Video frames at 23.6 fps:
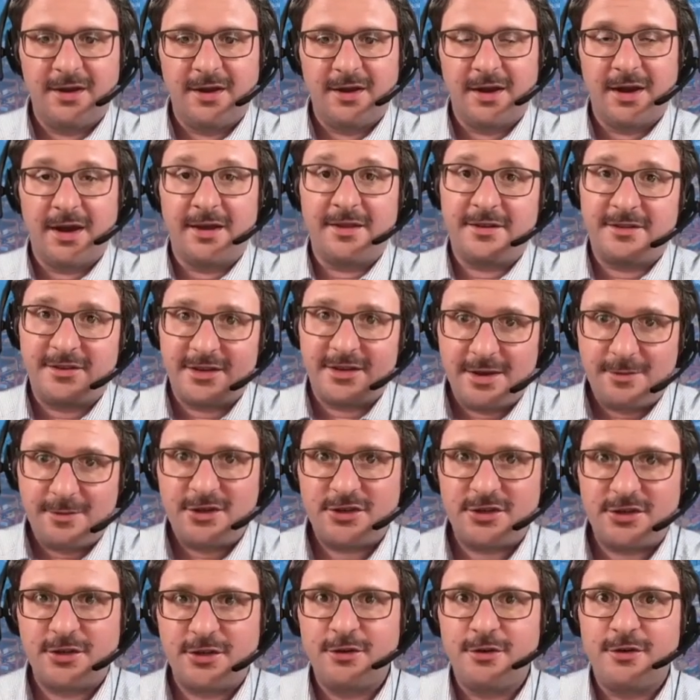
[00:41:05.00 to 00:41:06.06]
And the same is
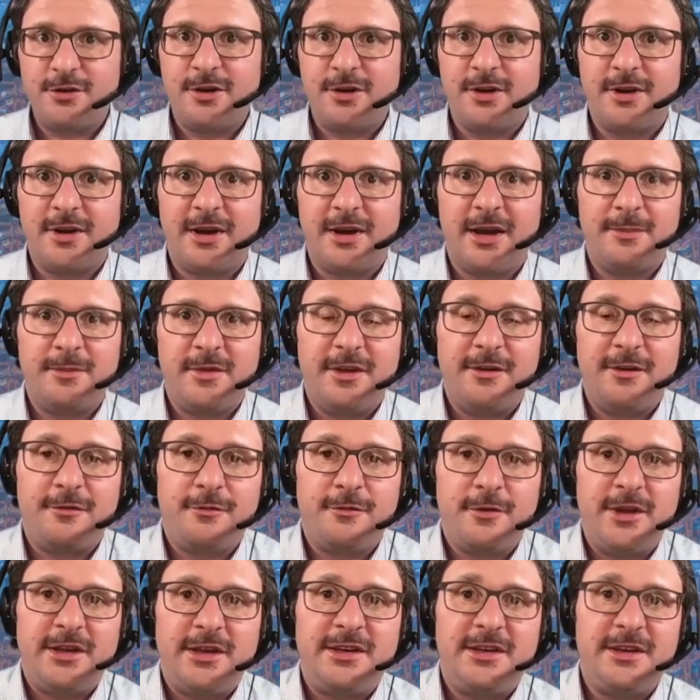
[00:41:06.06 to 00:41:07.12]
true if
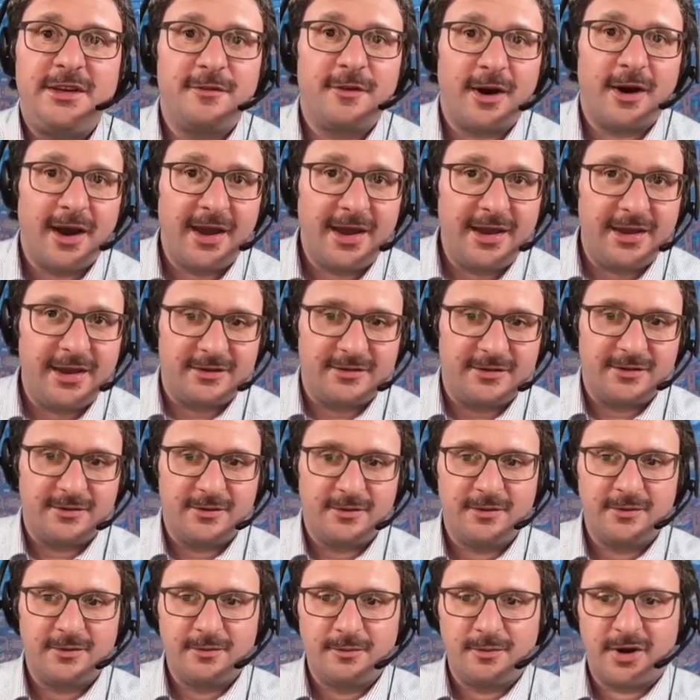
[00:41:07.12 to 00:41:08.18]
we divide
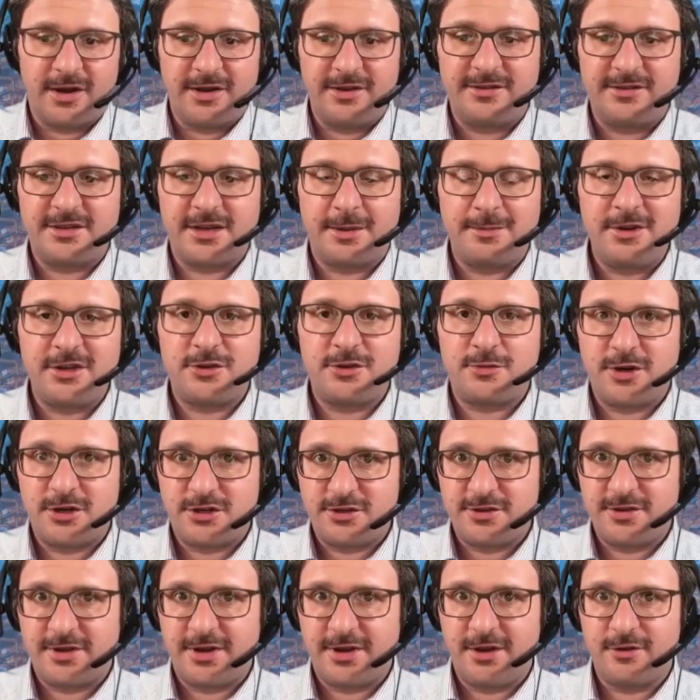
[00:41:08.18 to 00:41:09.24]
by some
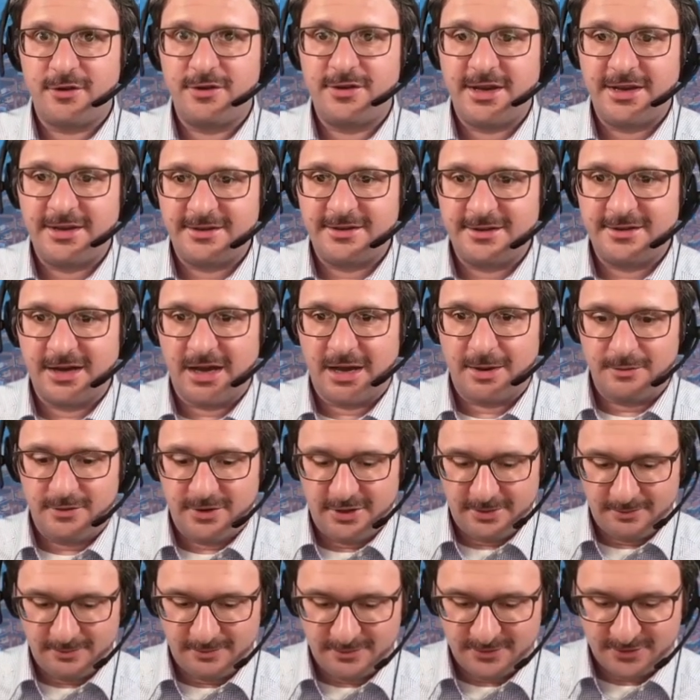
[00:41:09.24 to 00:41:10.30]
expression that contains
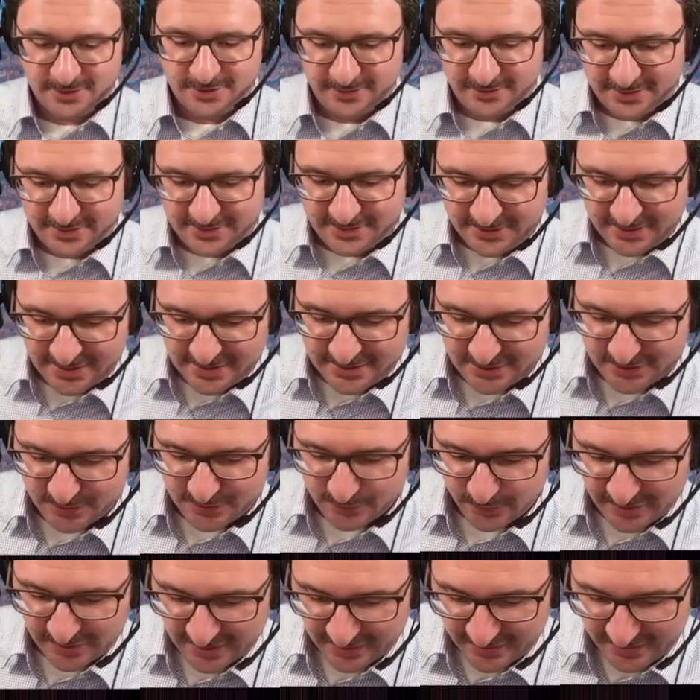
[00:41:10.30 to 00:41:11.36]
lambda. So in this case,
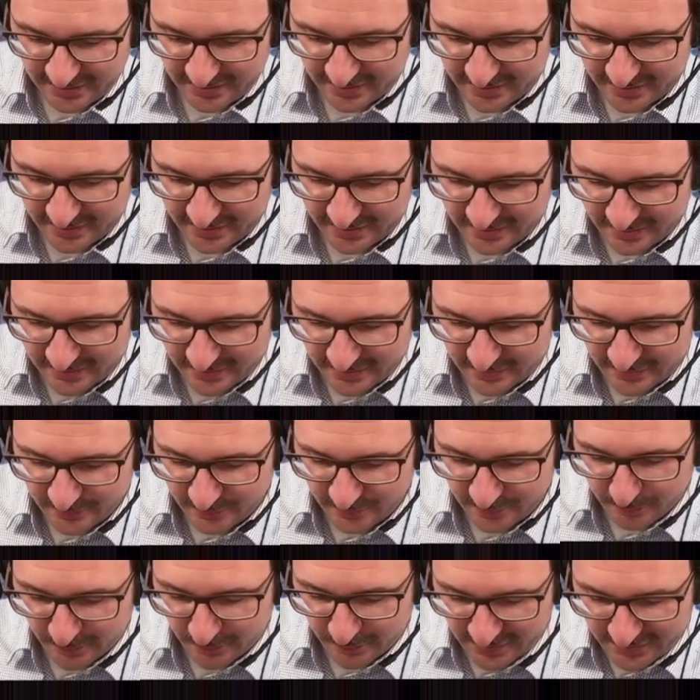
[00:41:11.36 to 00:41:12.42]
we're lucky.
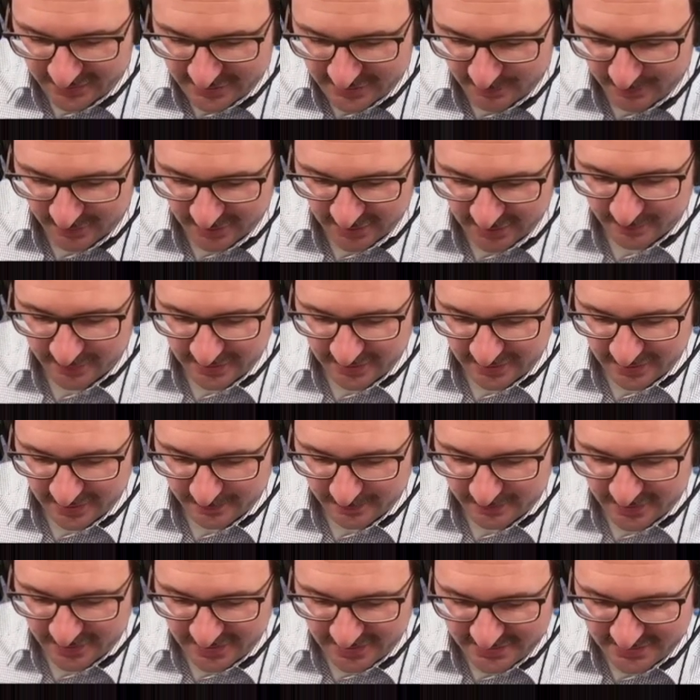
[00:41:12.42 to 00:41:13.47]
We multiply by
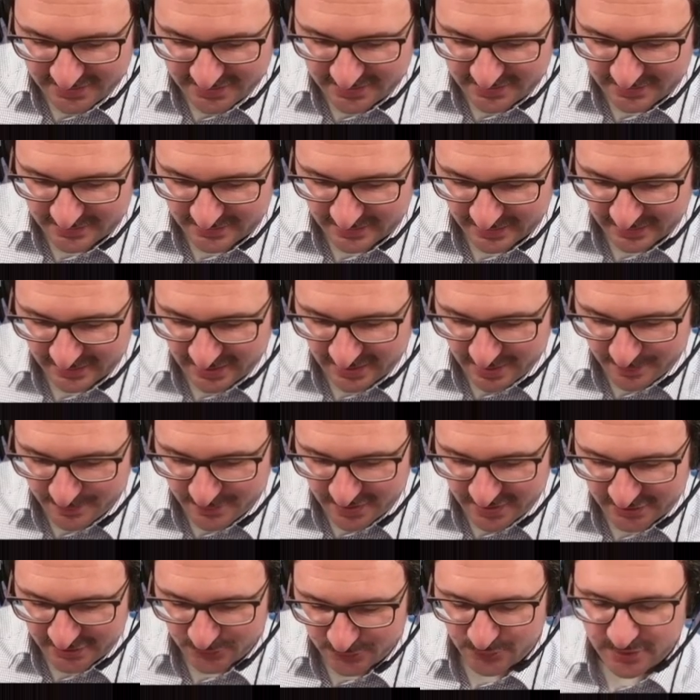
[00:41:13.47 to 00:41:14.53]
lambdas and lambda
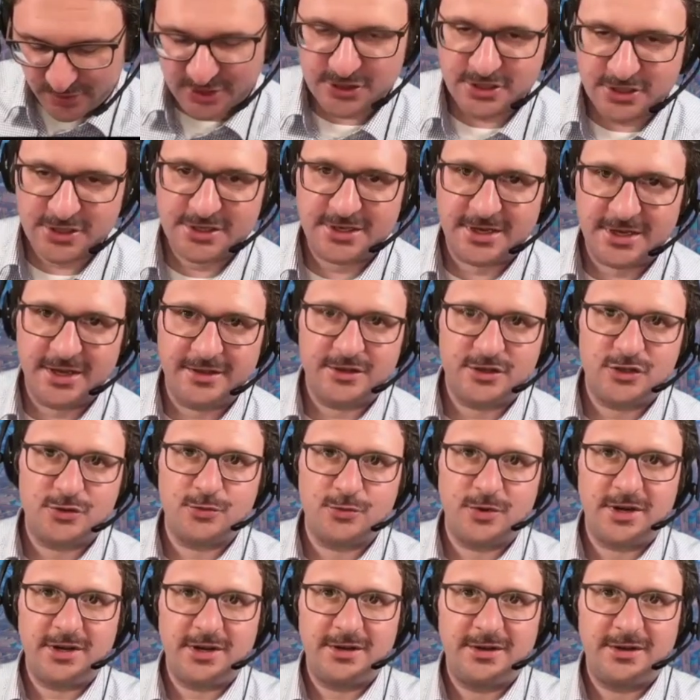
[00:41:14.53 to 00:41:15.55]
expressions like this one.